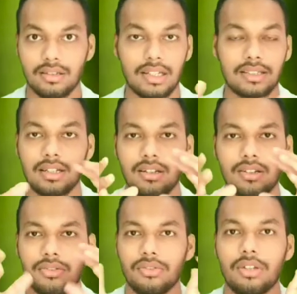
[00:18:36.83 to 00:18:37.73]
like there,
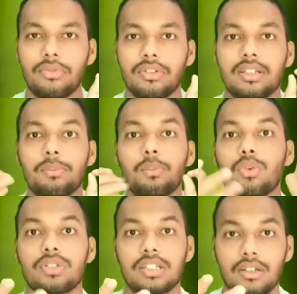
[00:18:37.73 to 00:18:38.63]
if we say
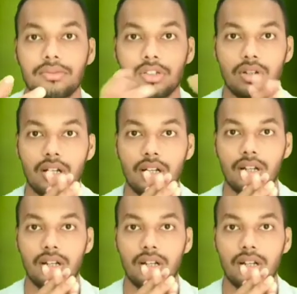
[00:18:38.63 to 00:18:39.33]
porosity of the soil,